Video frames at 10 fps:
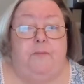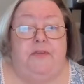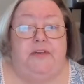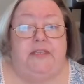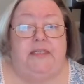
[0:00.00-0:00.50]
but
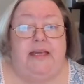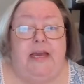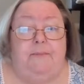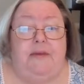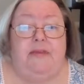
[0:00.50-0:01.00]
the
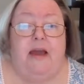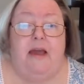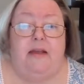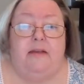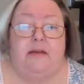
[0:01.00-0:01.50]
sleep and the
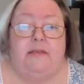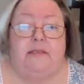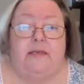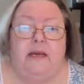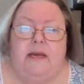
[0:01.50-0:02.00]
onions